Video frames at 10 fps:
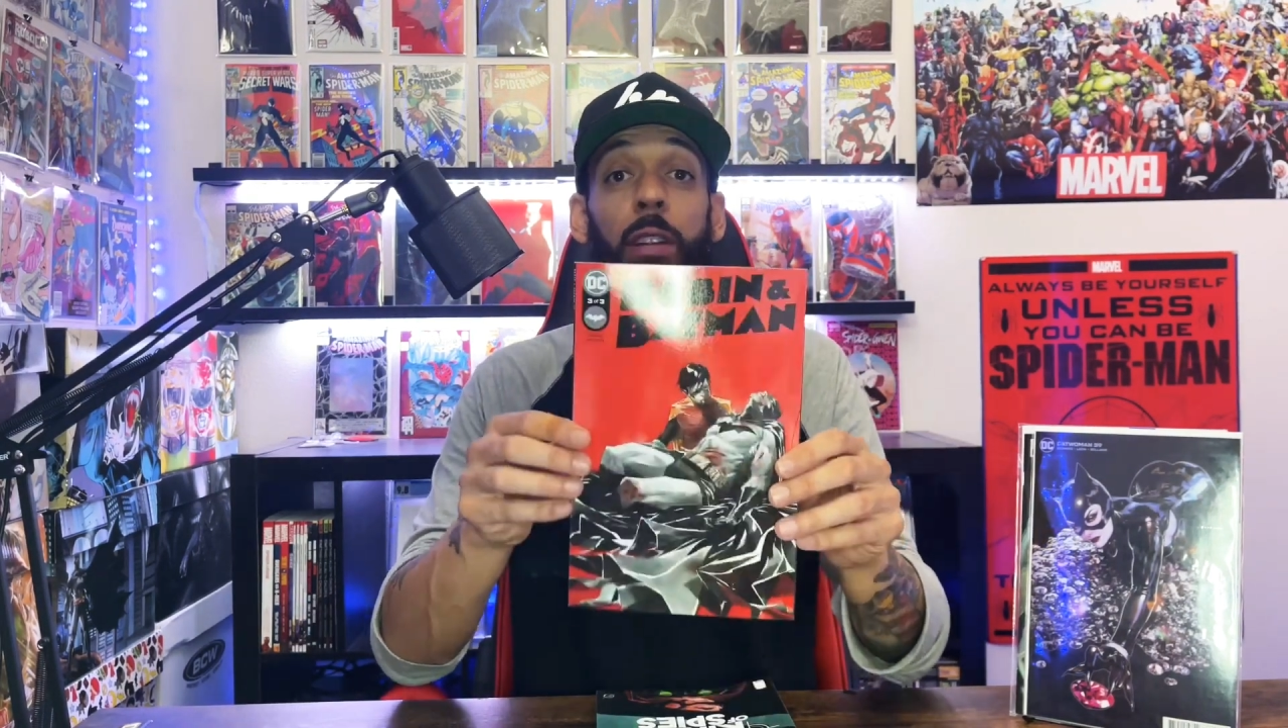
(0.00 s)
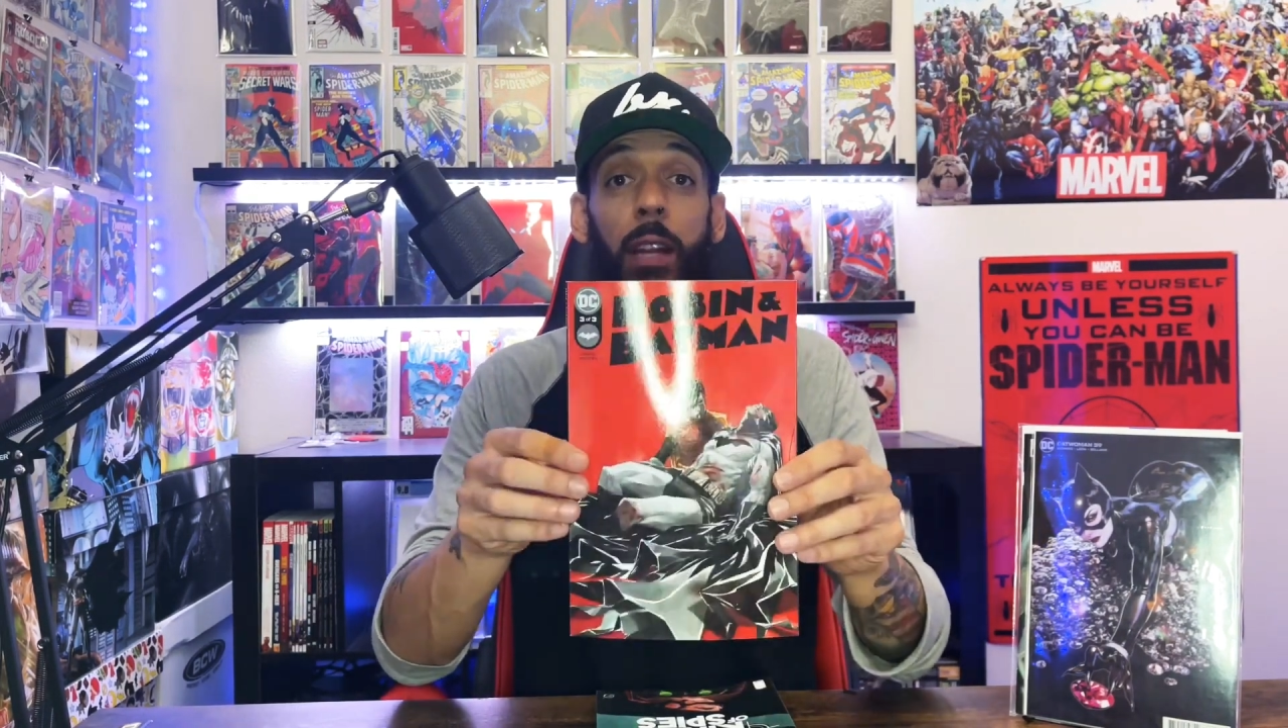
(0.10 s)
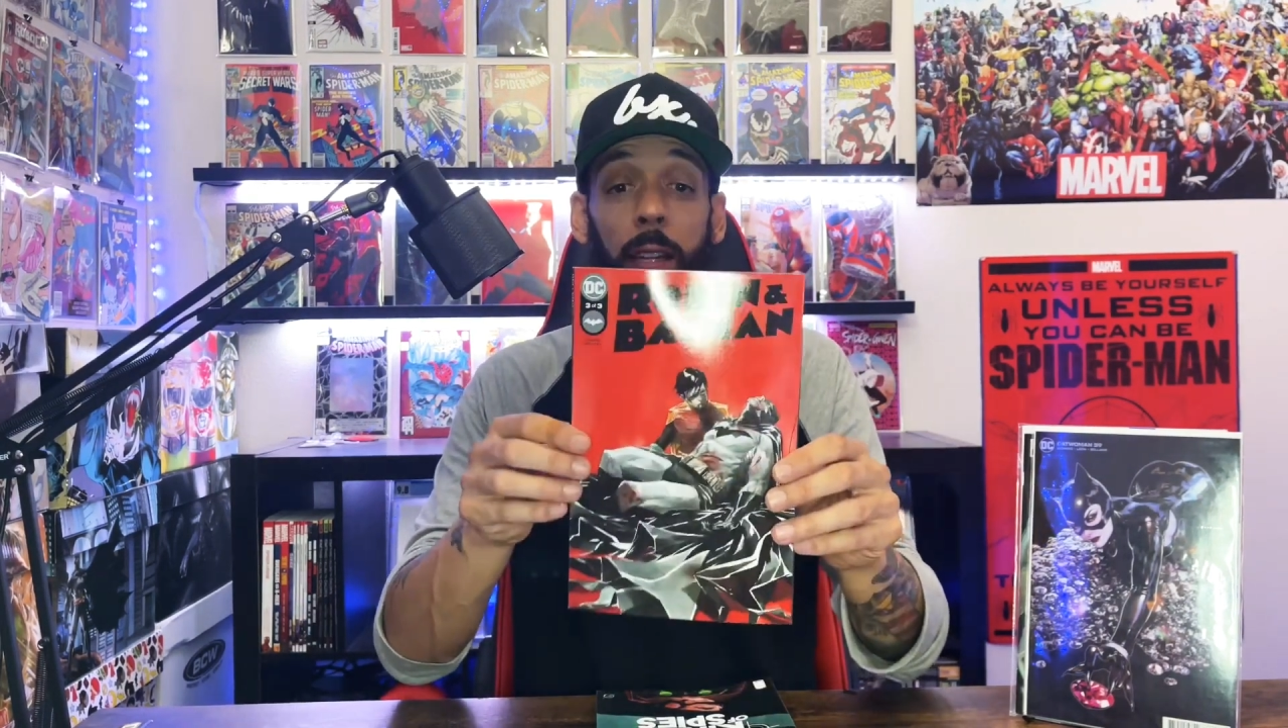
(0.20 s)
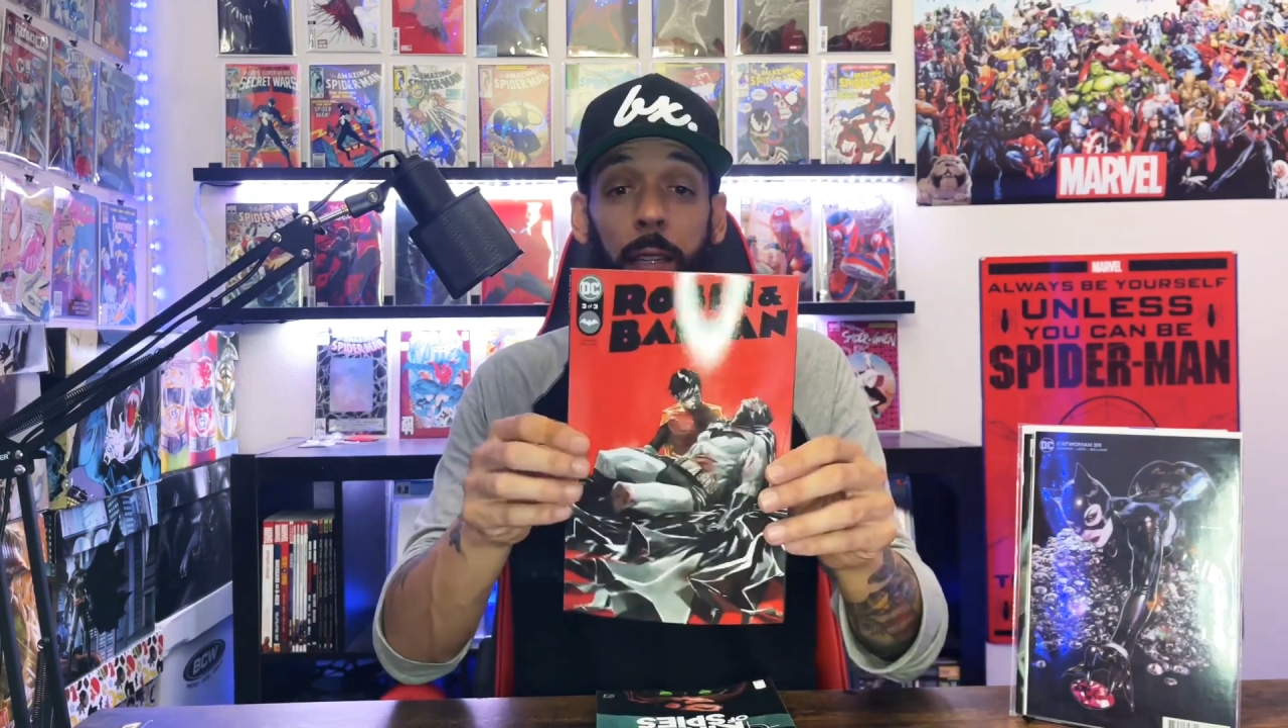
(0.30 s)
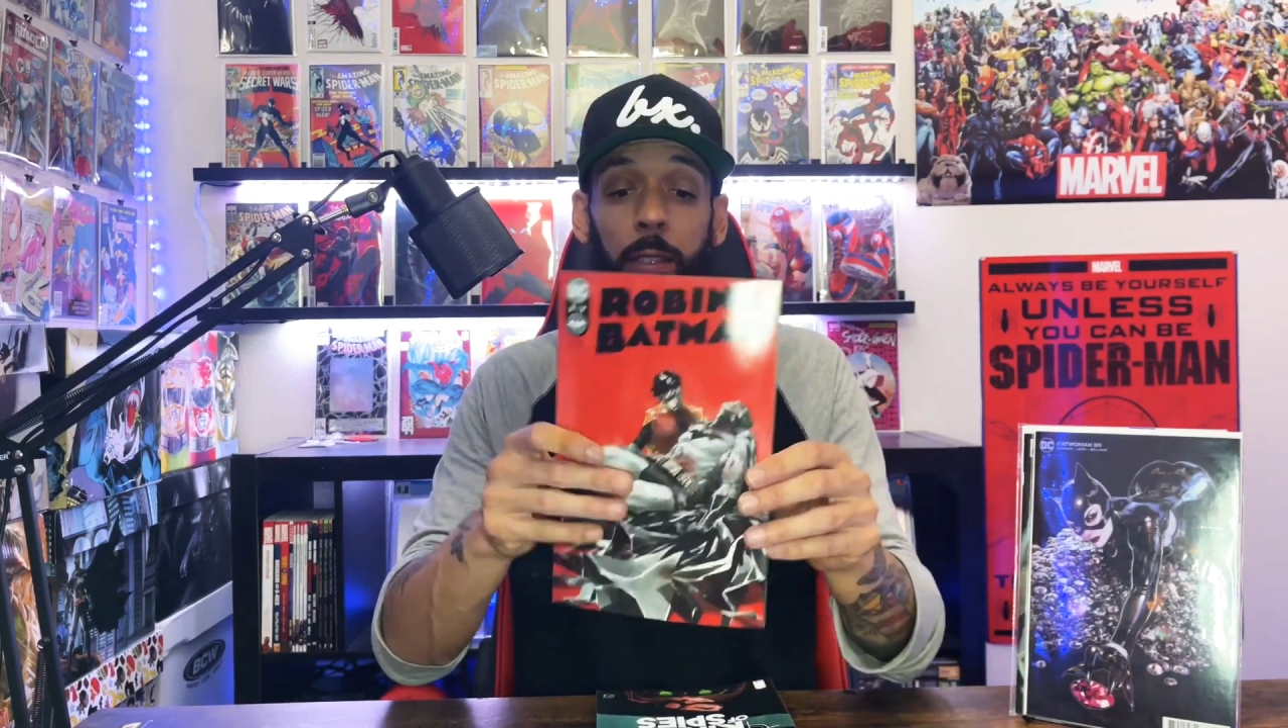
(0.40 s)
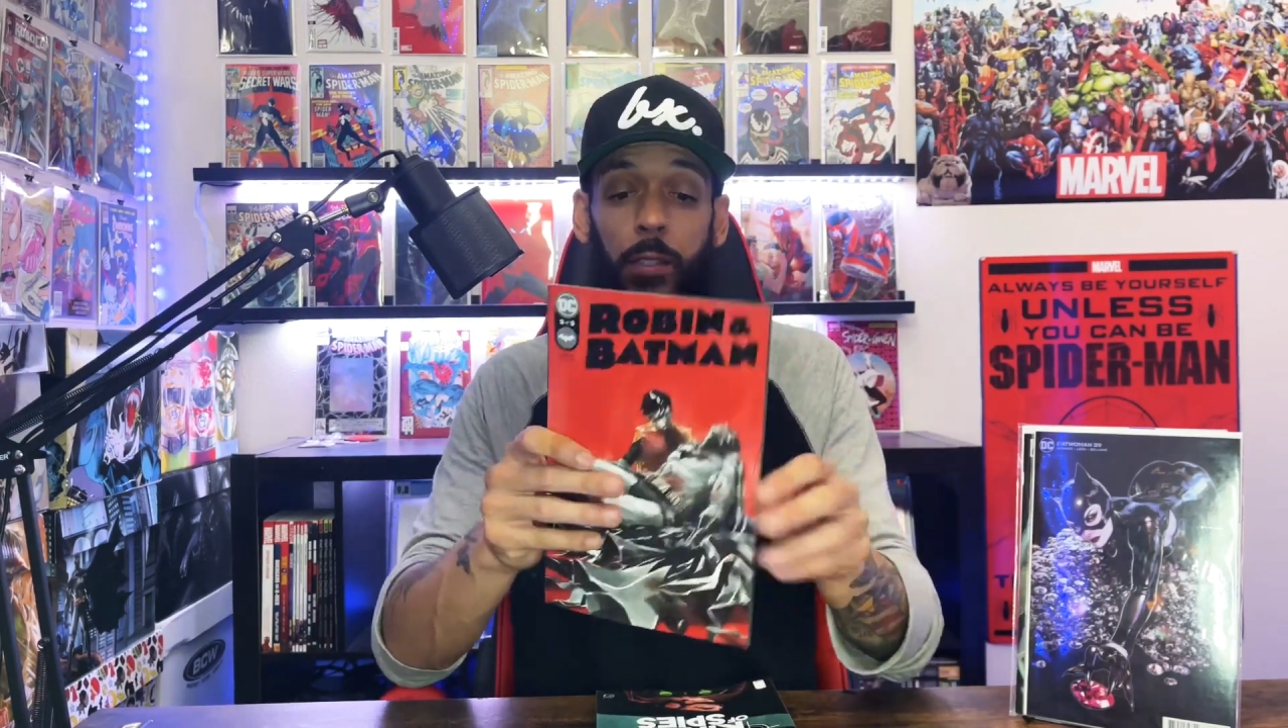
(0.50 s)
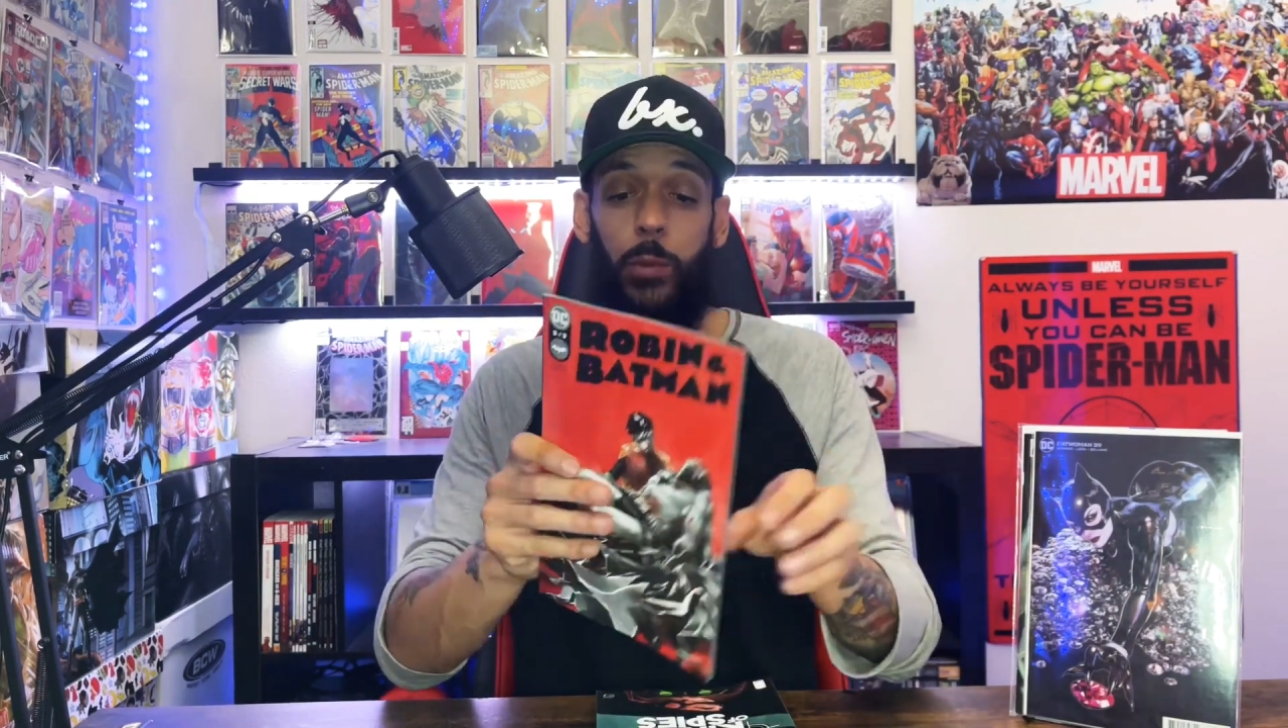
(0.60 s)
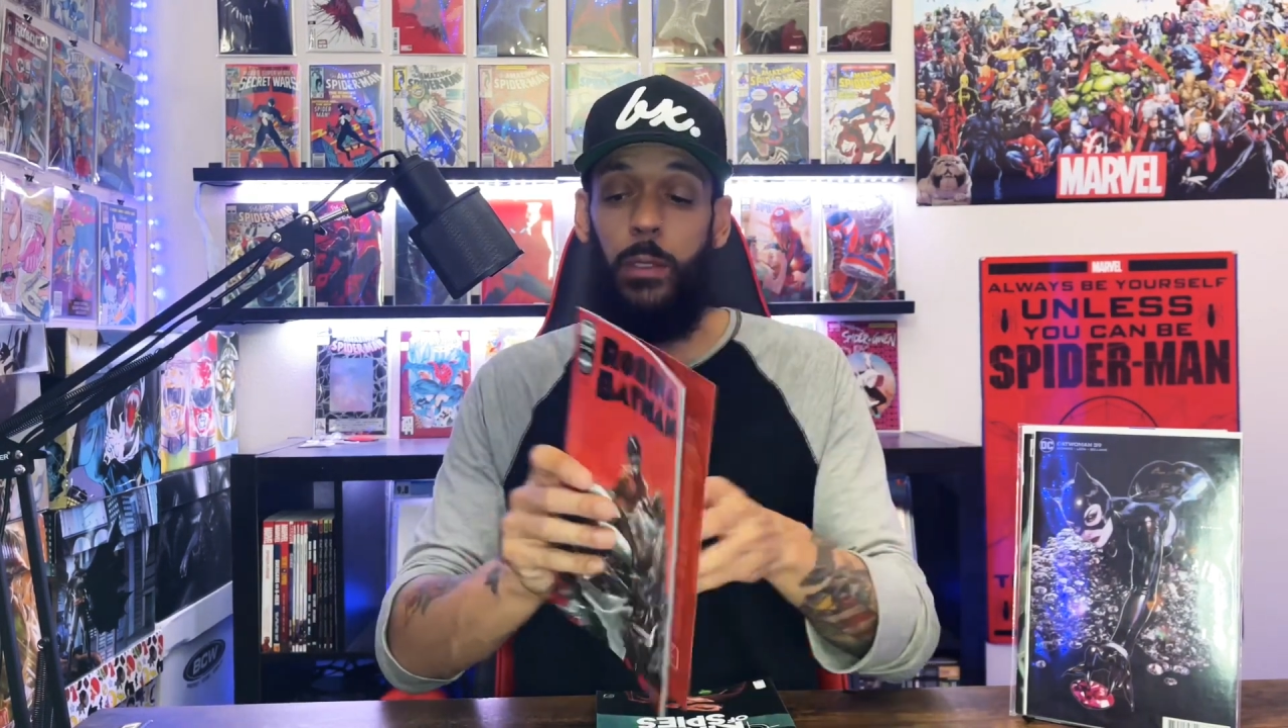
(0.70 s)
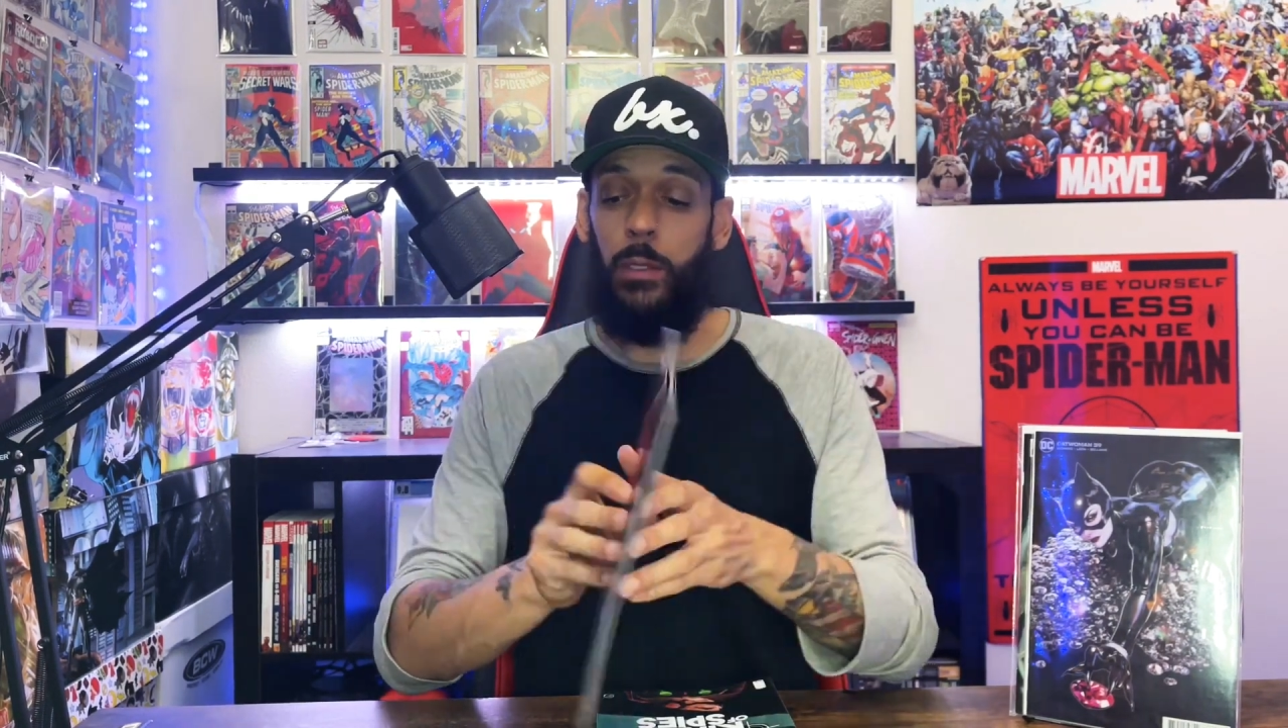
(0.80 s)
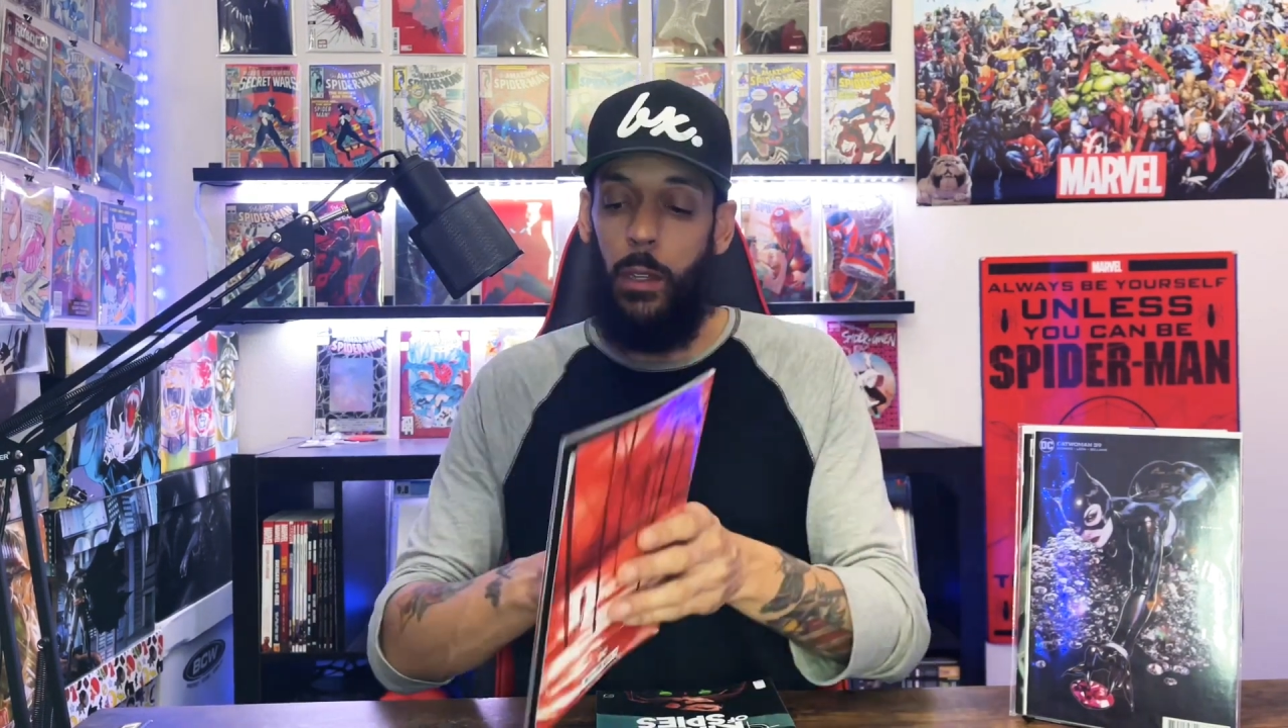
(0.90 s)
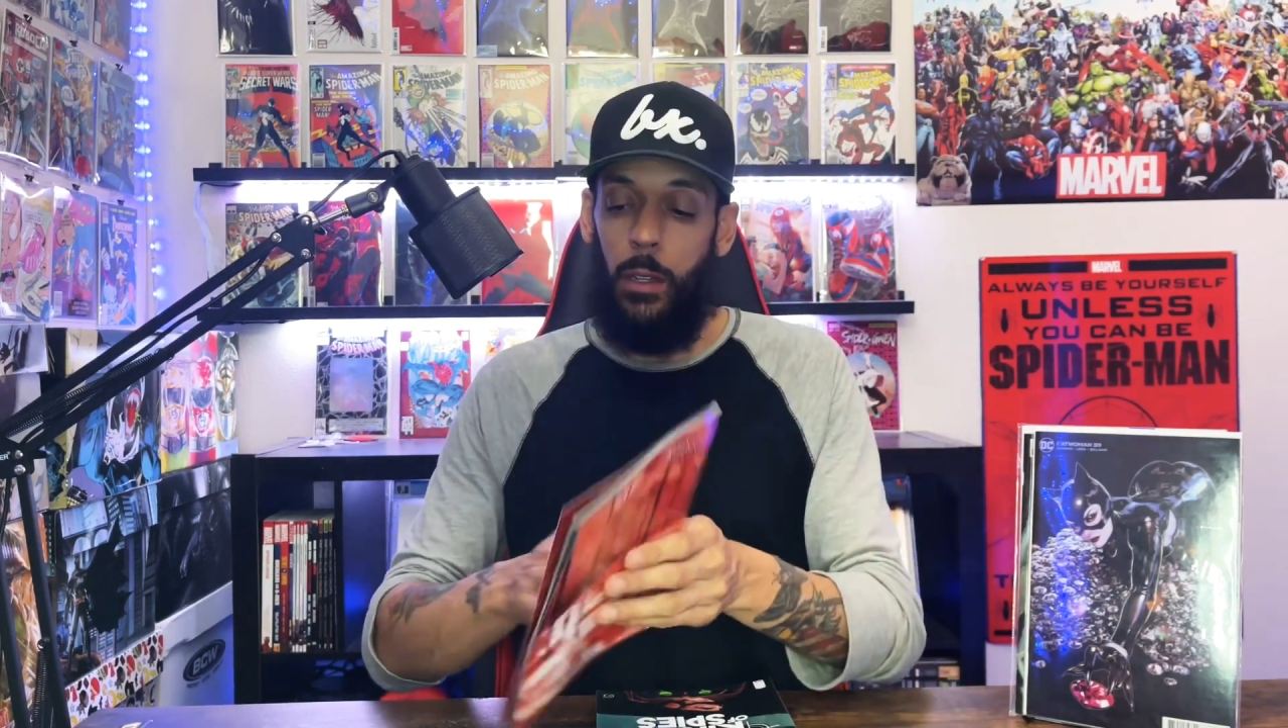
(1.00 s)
liking this one.